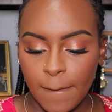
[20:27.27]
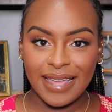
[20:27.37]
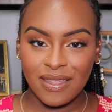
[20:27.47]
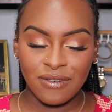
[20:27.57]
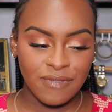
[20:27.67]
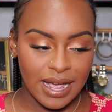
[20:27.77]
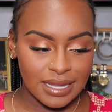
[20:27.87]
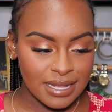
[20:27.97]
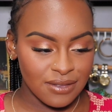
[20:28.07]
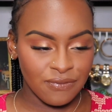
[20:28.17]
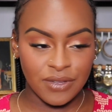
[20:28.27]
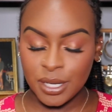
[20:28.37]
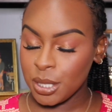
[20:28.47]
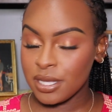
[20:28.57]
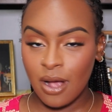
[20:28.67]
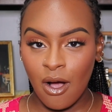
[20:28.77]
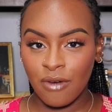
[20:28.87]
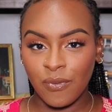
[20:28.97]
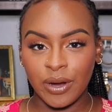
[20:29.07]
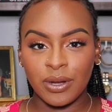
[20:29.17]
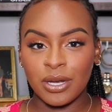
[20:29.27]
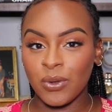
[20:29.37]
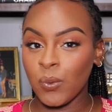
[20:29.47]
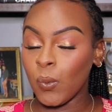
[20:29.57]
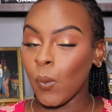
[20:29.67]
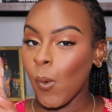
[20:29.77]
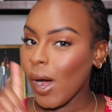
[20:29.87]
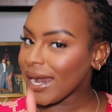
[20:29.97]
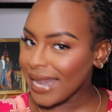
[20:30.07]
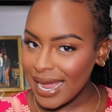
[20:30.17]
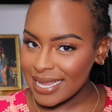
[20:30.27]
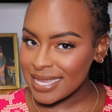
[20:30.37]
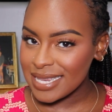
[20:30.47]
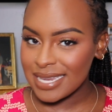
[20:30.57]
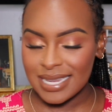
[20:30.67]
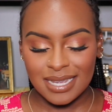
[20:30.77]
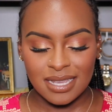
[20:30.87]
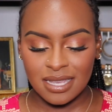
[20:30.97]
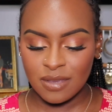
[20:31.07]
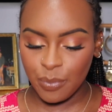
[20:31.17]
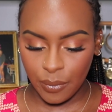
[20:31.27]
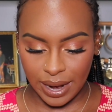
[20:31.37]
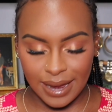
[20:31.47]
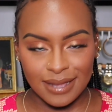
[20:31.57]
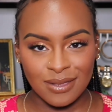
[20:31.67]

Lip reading: And then finally, to finish this off, we're gonna do one last spray.